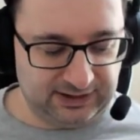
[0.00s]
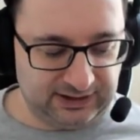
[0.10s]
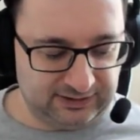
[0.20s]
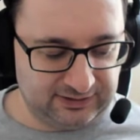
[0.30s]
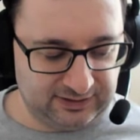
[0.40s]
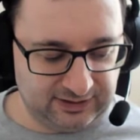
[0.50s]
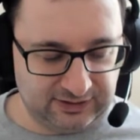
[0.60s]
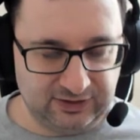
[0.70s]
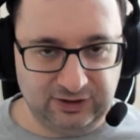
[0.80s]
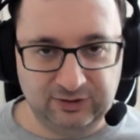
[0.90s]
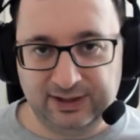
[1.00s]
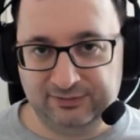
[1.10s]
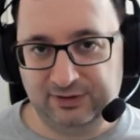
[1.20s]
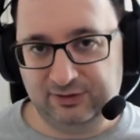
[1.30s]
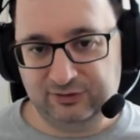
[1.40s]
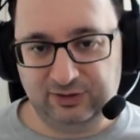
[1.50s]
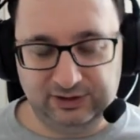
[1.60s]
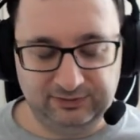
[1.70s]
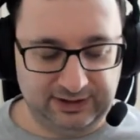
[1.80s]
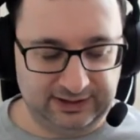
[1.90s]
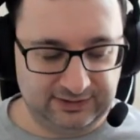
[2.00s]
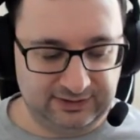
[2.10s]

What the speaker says: is that you have no control over that.